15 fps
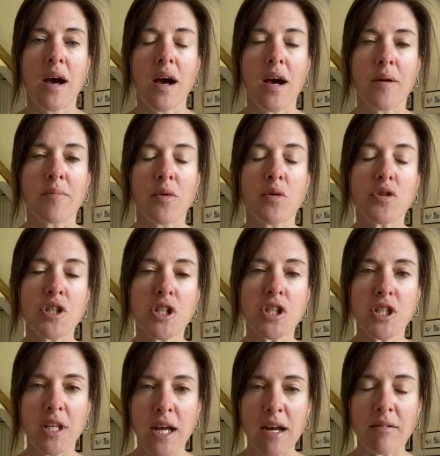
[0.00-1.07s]
or just
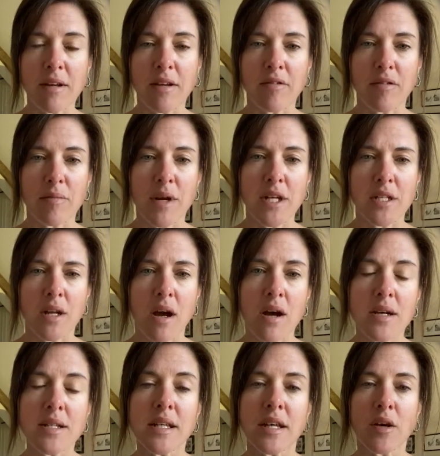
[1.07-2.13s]
sharing information,
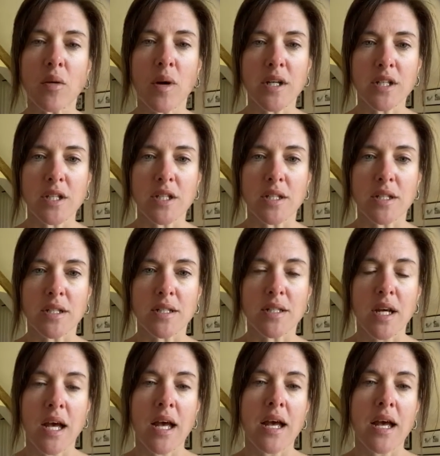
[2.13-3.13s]
asking questions,